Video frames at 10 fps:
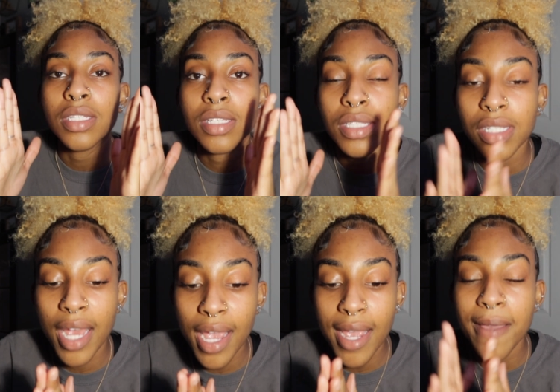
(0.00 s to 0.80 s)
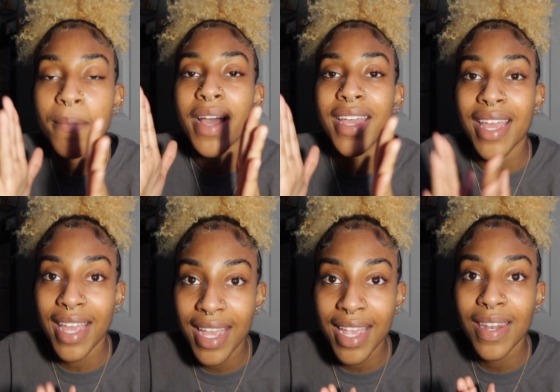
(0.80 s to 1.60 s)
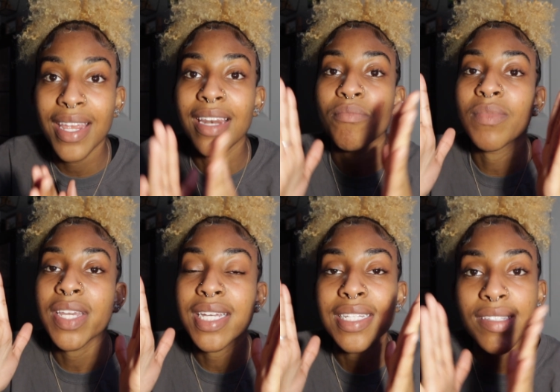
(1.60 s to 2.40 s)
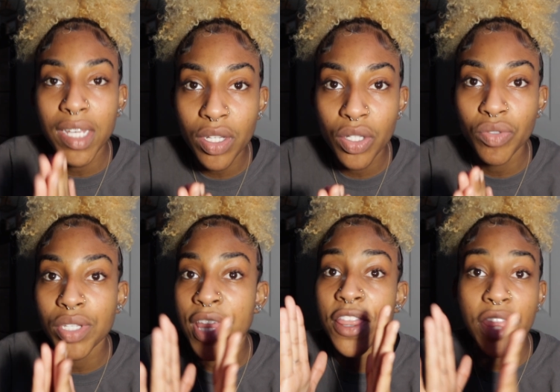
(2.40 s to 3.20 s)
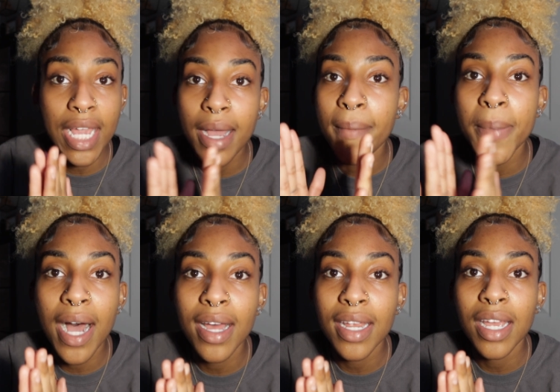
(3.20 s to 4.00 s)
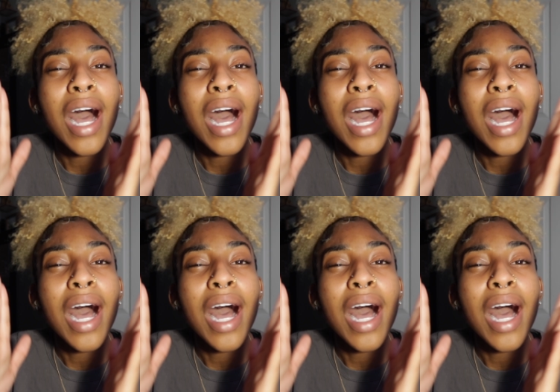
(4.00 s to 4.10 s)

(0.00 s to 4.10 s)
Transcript: stay in my head and we continue to think about it,